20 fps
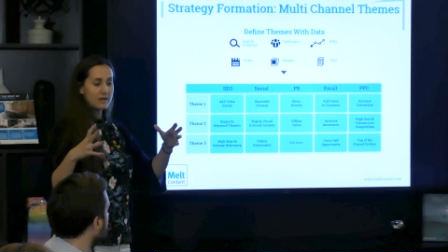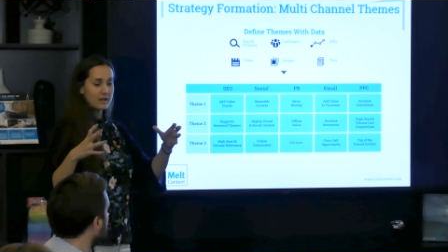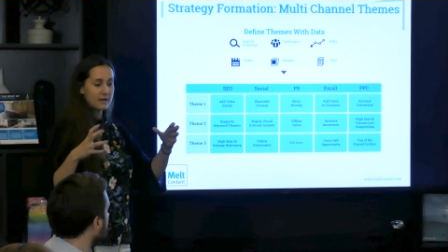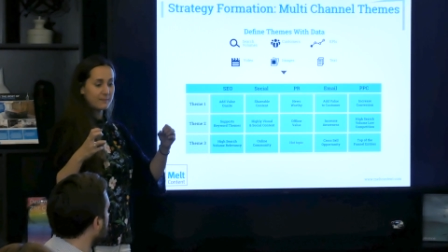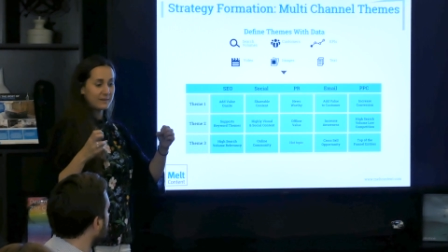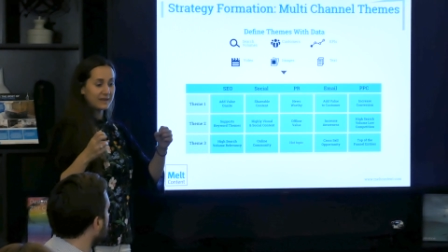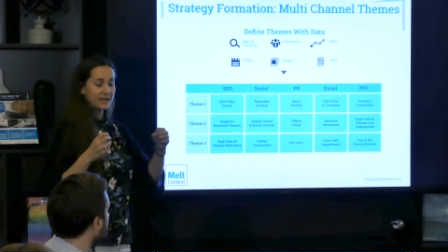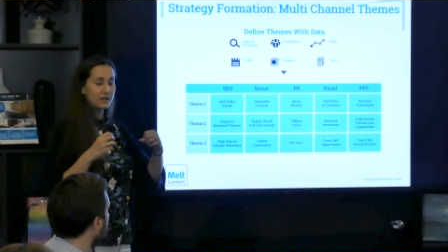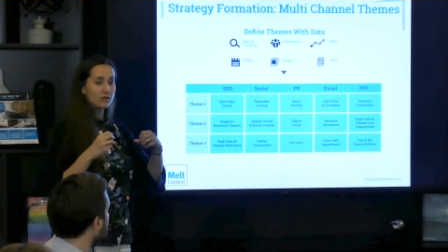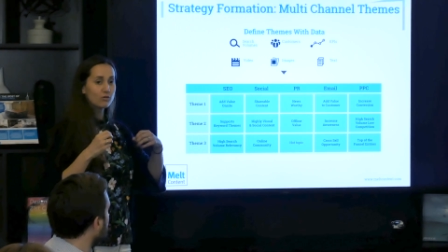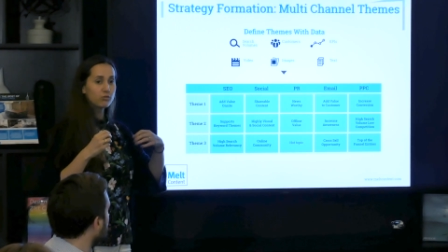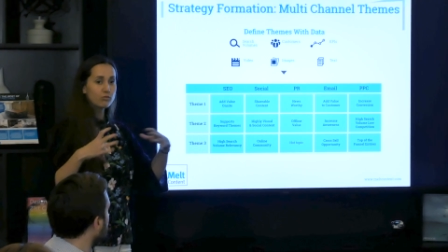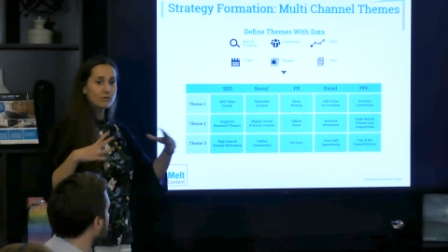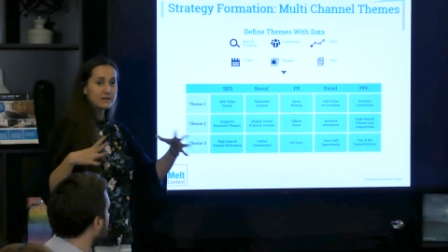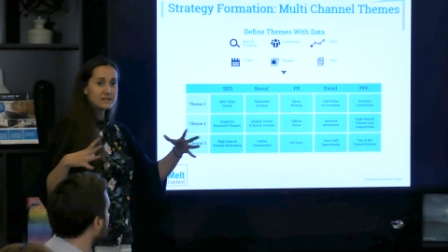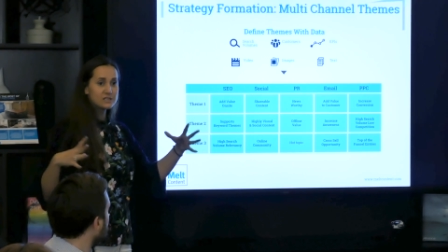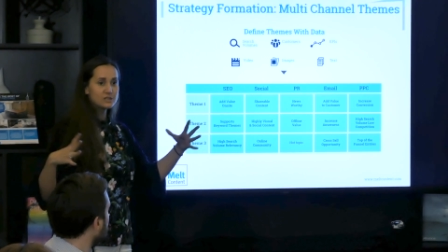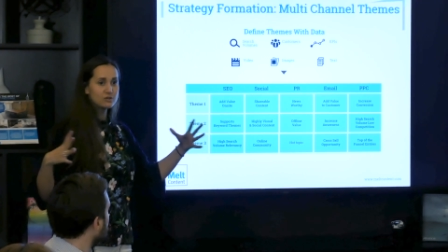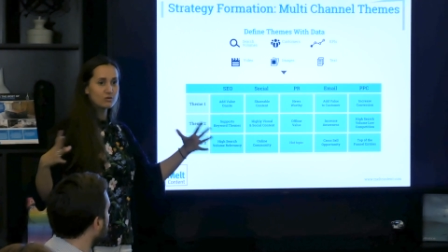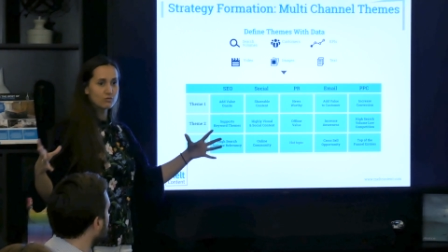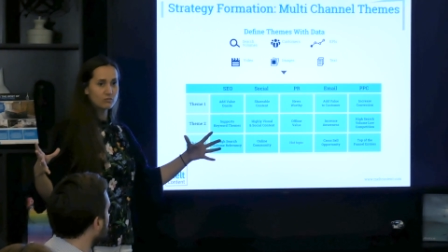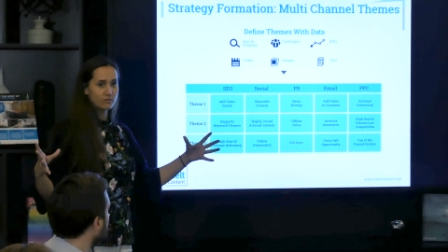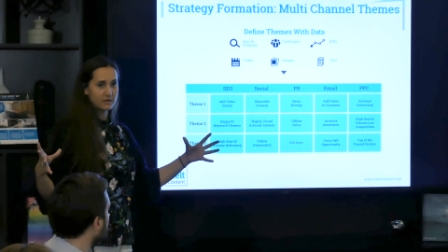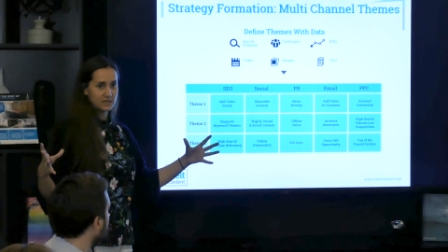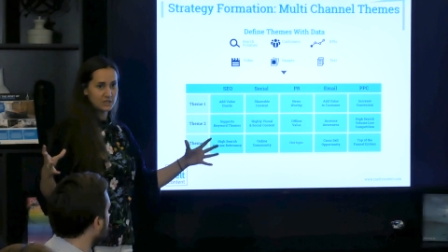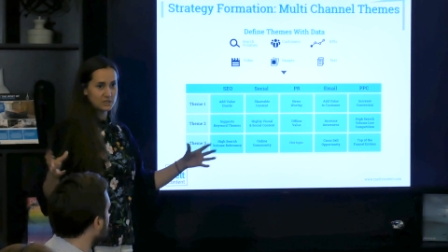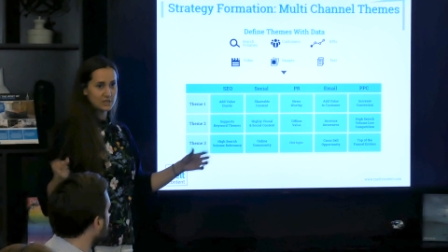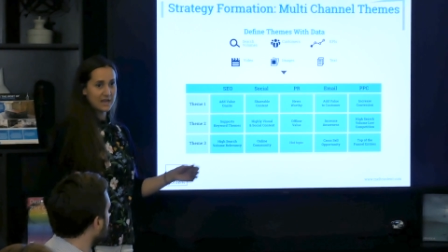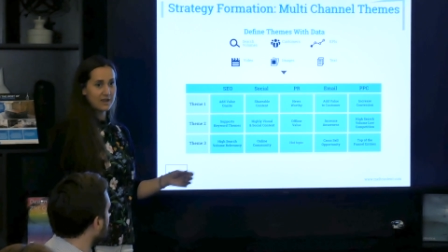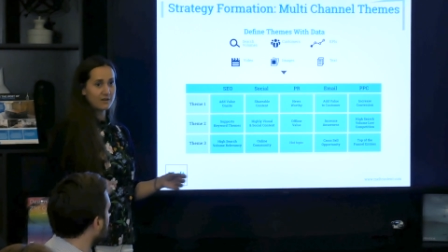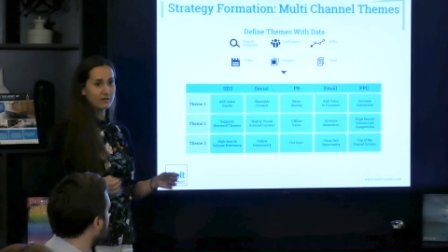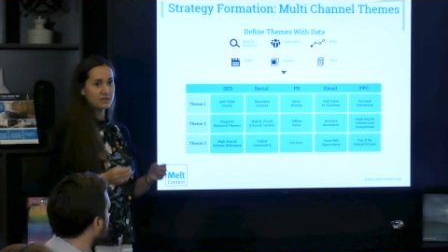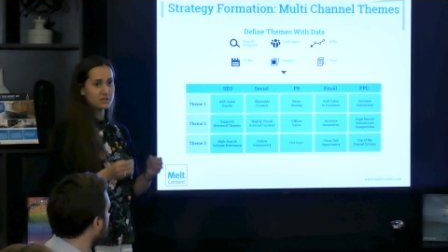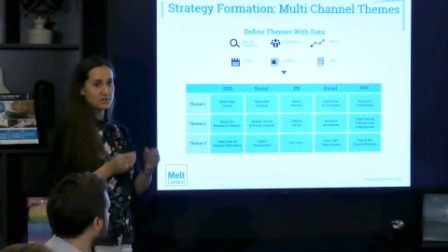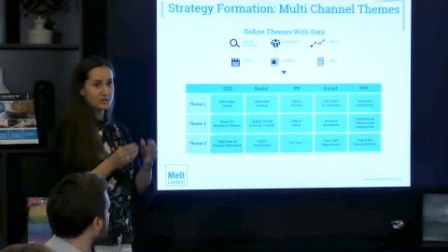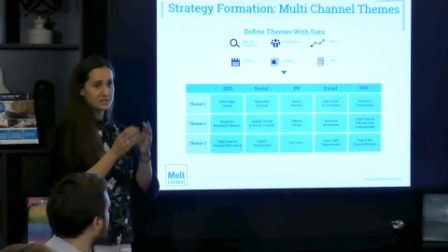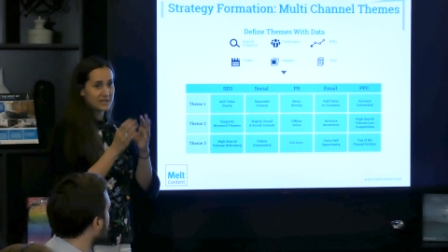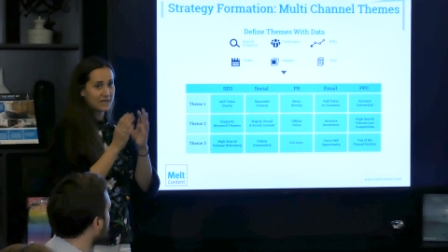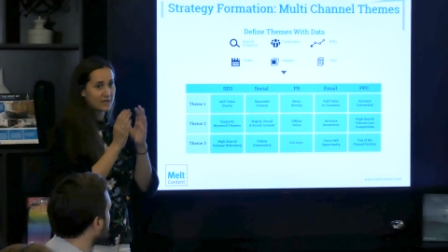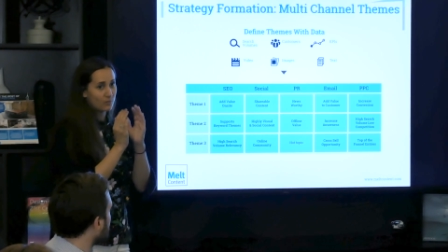increase your reach, how
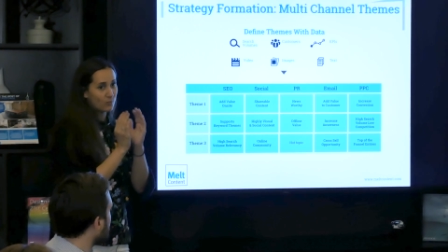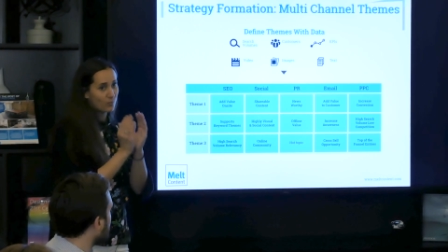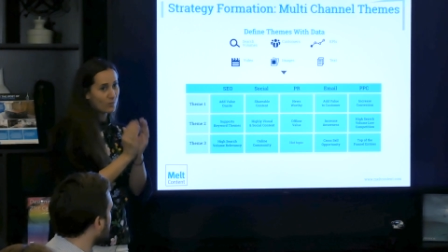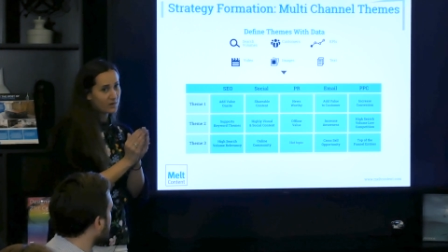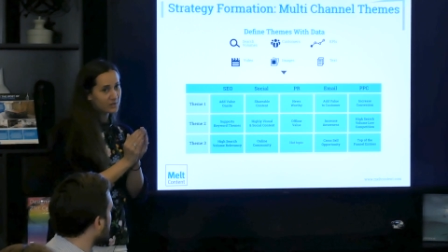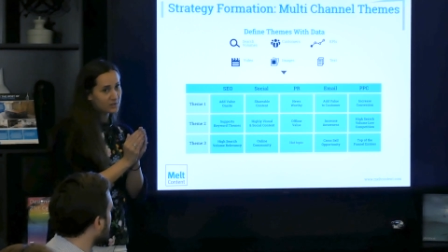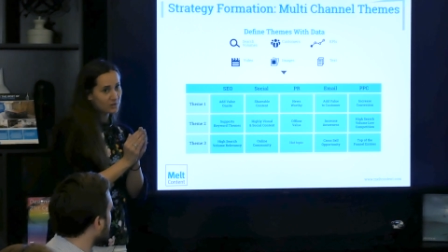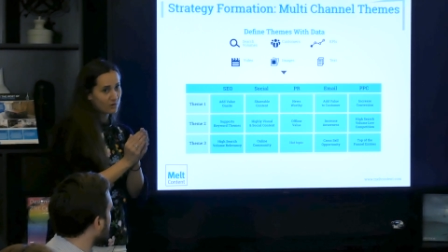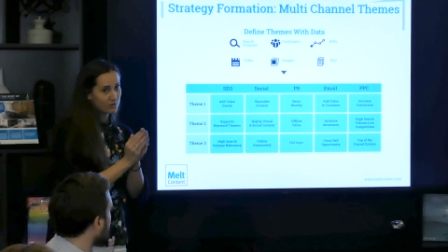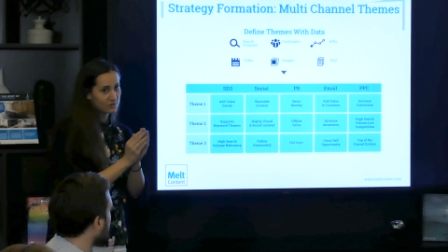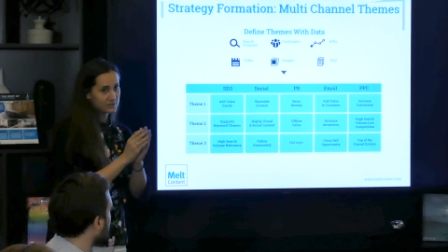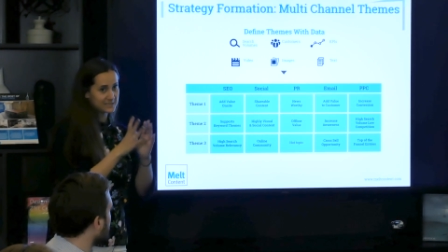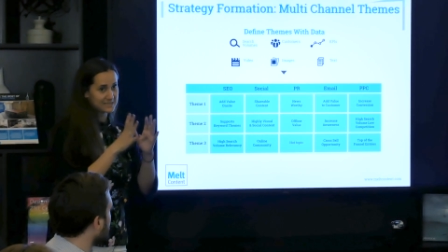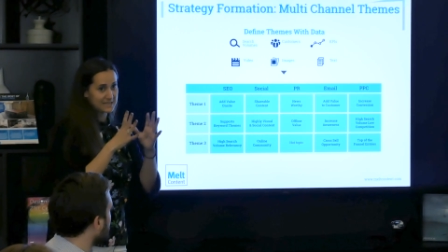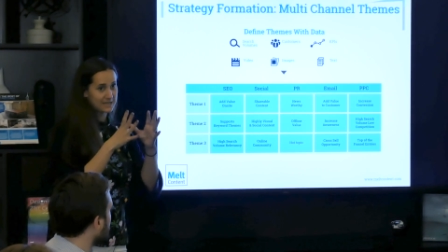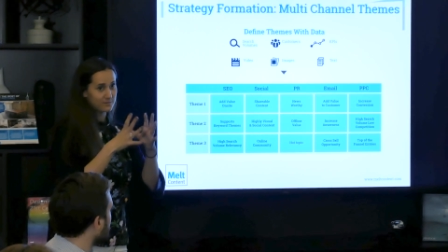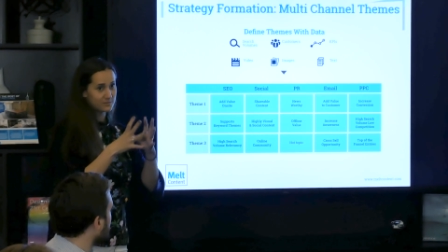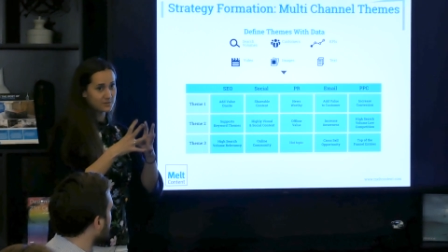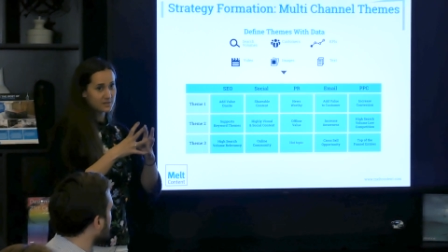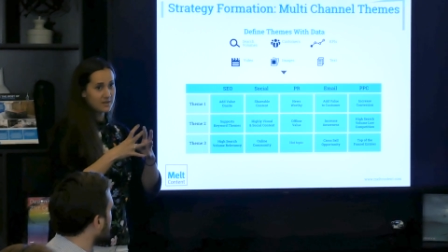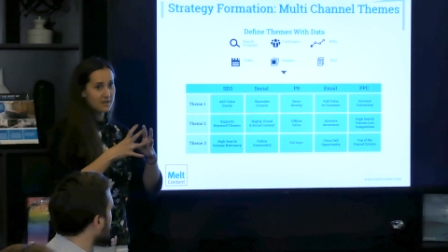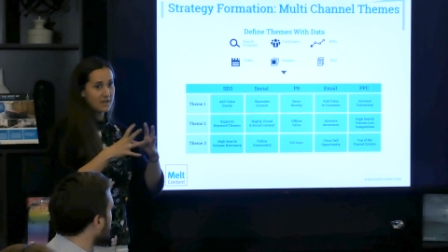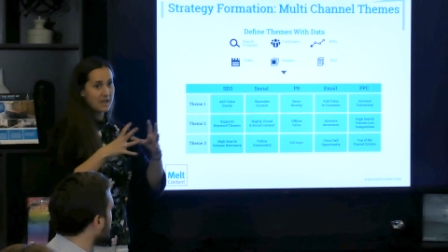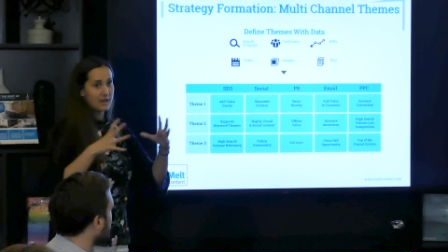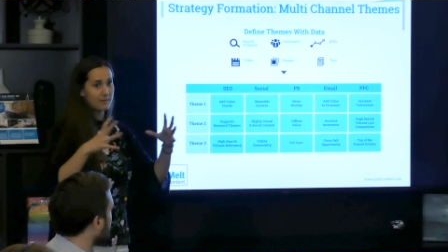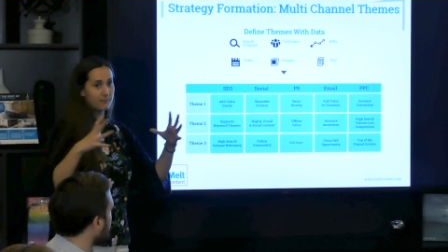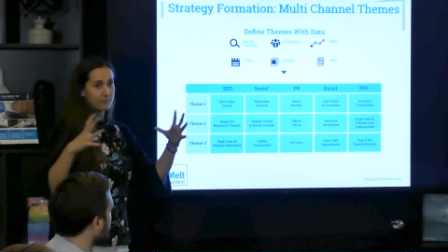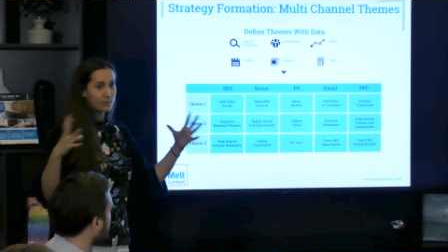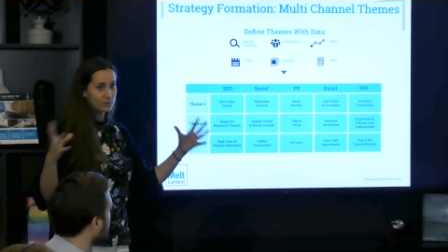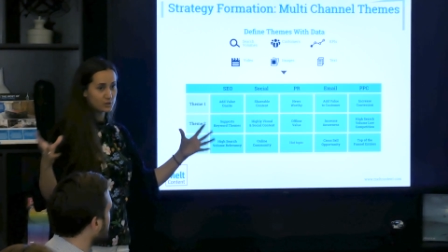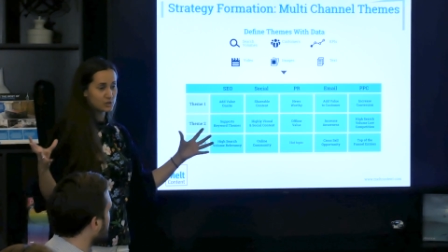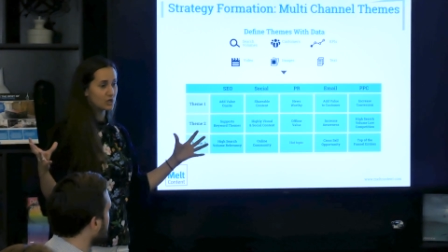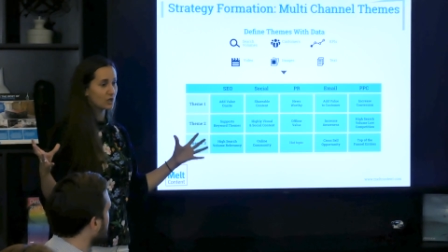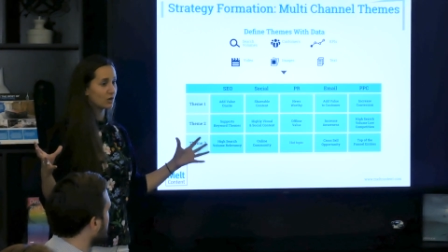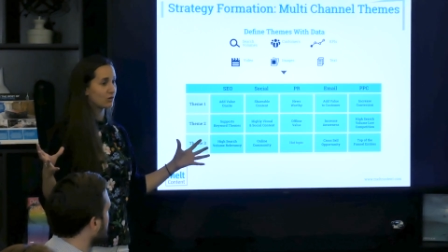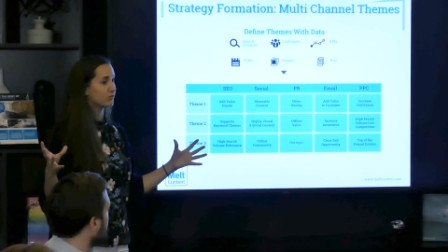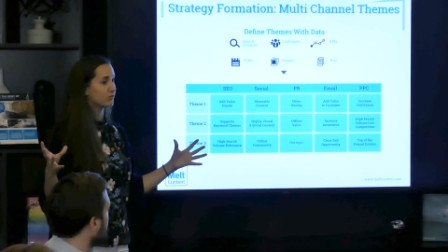can you take one concept and push it